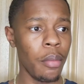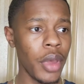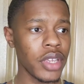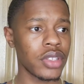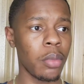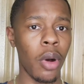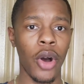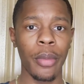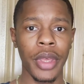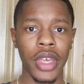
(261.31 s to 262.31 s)
makes the
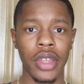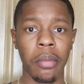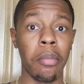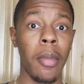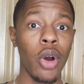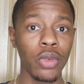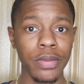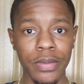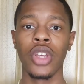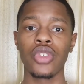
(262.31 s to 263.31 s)
pomade
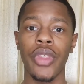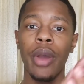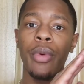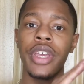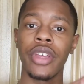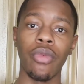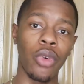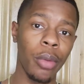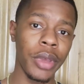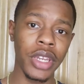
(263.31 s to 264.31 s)
melt so that way it can
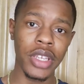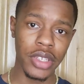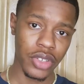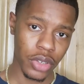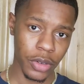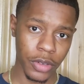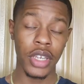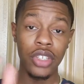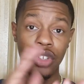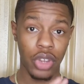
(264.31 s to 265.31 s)
rub in easier
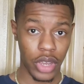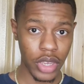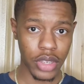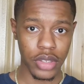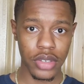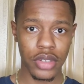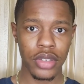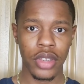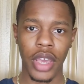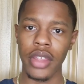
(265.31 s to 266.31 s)
into your hands
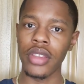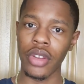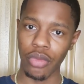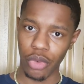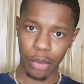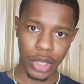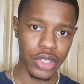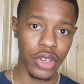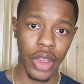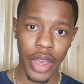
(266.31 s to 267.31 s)
and then rub
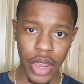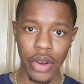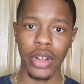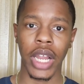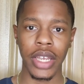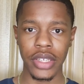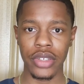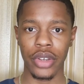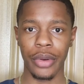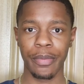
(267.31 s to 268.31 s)
into your hair a lot
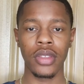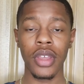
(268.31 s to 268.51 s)
easier.